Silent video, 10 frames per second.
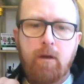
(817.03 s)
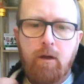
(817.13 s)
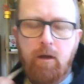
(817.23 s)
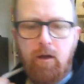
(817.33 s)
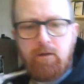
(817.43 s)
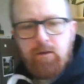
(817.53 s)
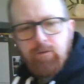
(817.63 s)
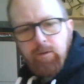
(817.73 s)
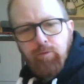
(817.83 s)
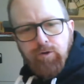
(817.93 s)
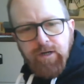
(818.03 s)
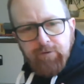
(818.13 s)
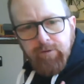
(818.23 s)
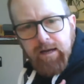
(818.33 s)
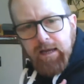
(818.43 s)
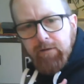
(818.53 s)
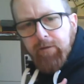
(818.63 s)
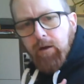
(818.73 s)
So we've got the Project Relieve